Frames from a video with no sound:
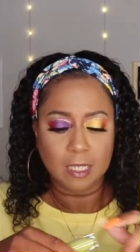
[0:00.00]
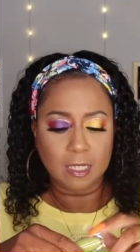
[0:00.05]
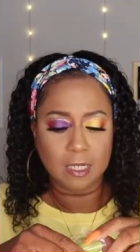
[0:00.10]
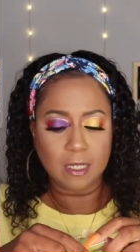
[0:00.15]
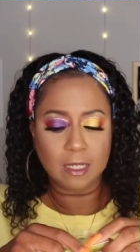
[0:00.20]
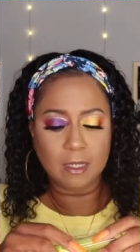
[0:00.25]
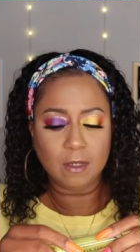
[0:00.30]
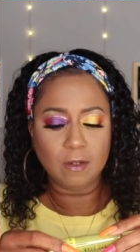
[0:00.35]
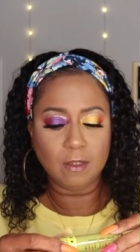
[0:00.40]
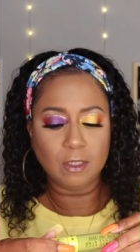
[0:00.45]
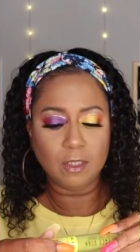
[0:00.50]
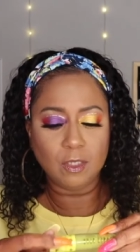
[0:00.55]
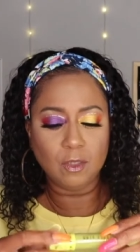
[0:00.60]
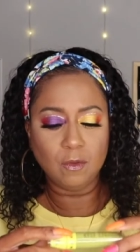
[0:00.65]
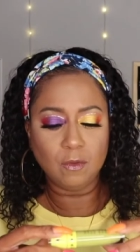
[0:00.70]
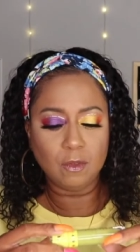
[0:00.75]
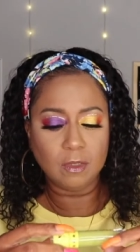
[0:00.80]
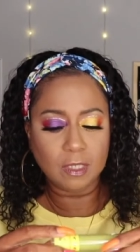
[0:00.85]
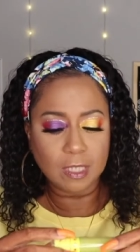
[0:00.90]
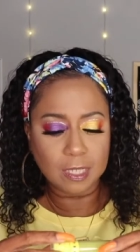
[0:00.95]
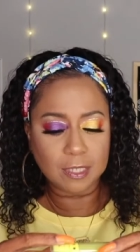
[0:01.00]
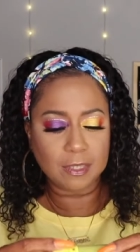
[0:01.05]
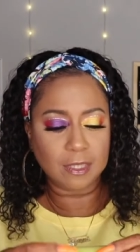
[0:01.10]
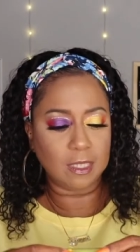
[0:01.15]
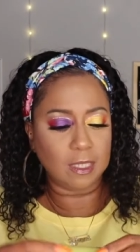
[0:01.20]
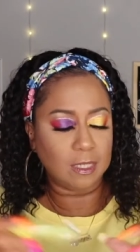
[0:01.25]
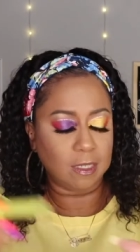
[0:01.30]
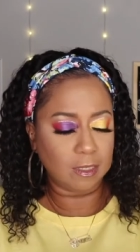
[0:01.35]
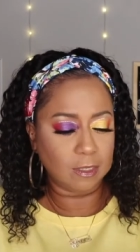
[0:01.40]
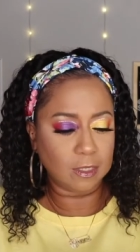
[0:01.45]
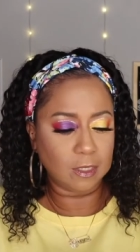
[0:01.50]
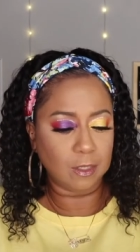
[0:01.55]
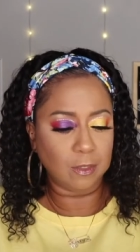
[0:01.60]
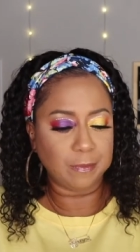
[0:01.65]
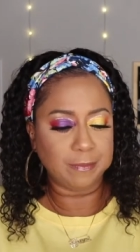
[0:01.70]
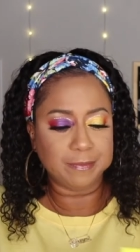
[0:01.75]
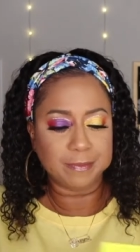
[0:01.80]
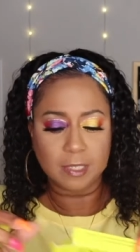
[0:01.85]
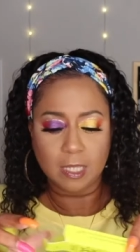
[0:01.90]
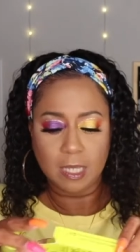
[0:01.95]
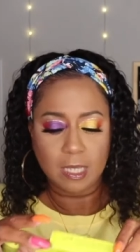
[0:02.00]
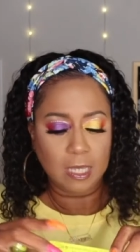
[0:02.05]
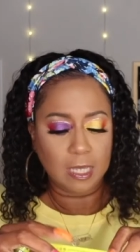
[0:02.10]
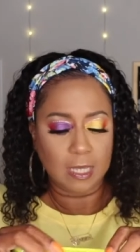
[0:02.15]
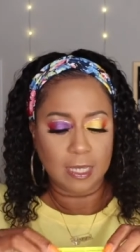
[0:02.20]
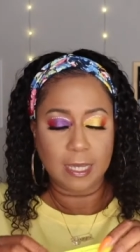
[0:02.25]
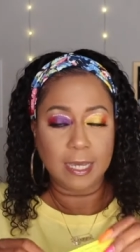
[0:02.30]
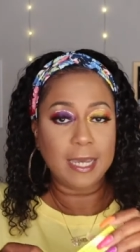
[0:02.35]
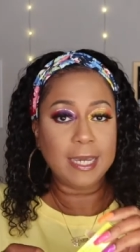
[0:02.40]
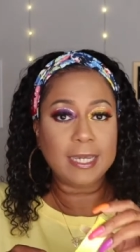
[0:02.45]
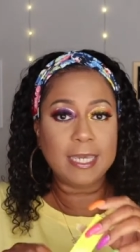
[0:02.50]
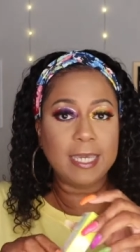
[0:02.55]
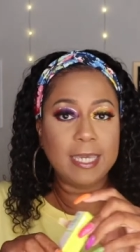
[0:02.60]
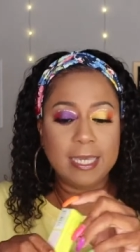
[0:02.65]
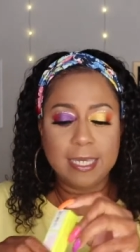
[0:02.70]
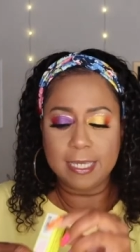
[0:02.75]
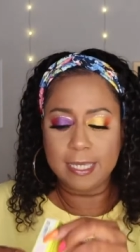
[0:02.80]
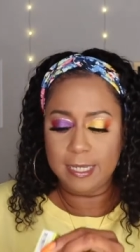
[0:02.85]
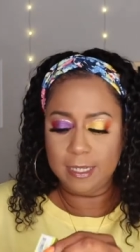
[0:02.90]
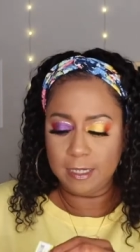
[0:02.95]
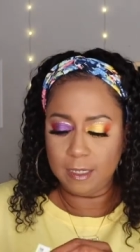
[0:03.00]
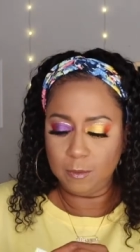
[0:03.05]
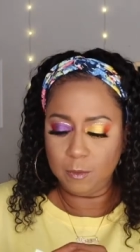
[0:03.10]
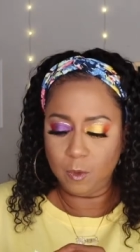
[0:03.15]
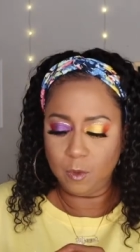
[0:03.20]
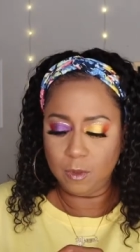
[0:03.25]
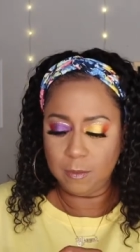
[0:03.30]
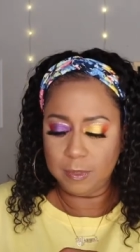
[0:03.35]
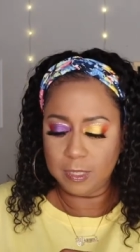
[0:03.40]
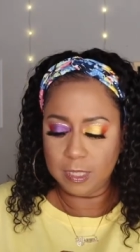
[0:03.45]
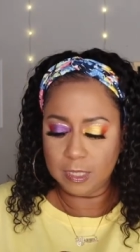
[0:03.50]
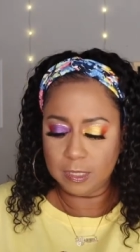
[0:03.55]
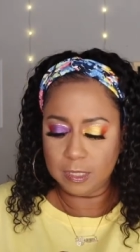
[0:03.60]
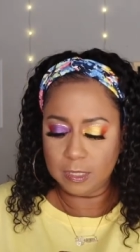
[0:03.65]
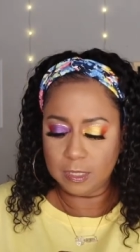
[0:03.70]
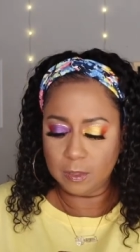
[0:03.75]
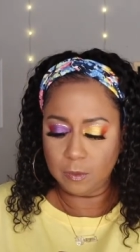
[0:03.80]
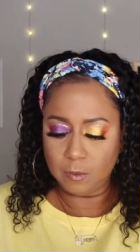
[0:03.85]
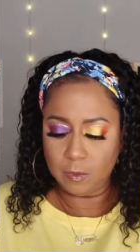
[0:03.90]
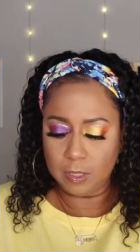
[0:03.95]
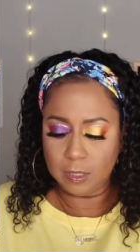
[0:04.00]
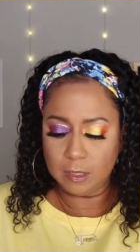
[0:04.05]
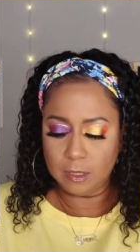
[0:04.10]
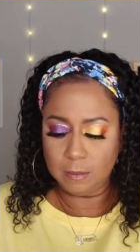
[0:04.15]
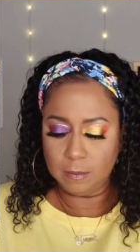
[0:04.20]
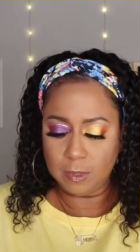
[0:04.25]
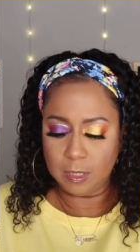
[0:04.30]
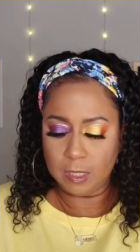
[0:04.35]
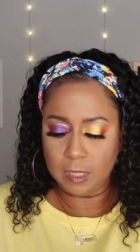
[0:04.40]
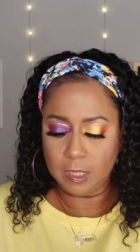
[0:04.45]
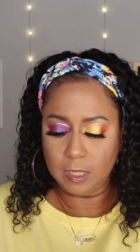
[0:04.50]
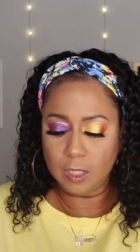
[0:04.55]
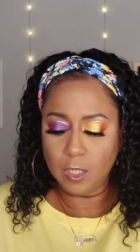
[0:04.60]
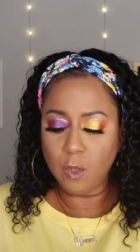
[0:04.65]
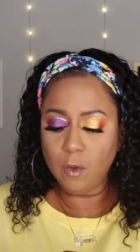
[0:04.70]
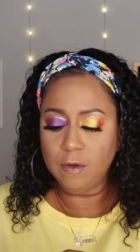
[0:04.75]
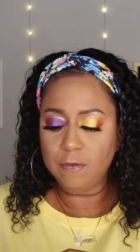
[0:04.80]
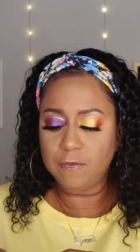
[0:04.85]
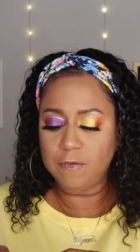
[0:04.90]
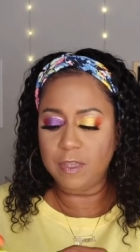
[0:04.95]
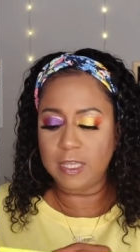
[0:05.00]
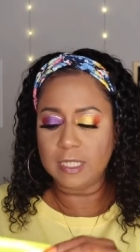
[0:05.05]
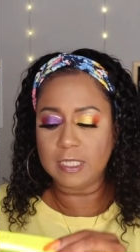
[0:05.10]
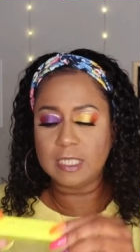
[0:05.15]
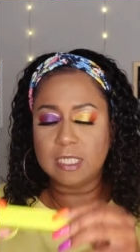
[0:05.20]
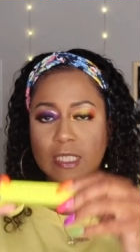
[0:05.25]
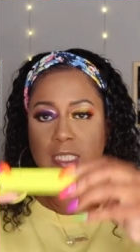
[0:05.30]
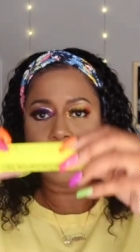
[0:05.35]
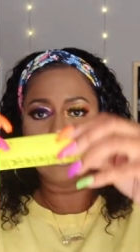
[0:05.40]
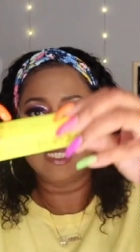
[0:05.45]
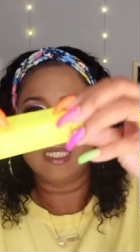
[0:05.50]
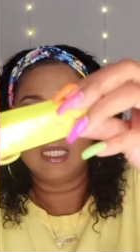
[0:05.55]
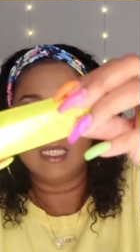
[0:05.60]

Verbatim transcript: They ain't going to do nothing. So I can't get any more because it's a waste of money. No offense.